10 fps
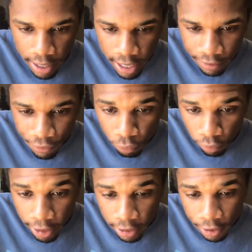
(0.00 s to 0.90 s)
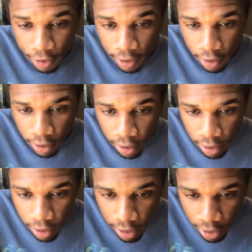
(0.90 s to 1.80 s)
And if you right click it
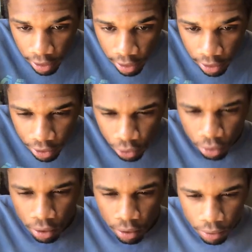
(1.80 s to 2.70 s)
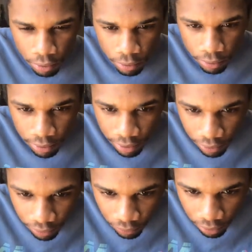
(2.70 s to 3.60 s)
and you go
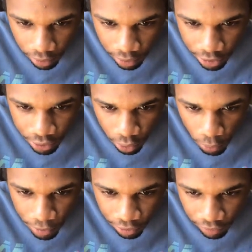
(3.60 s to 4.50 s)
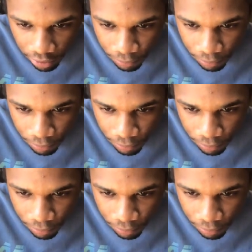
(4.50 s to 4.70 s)
into Open Developer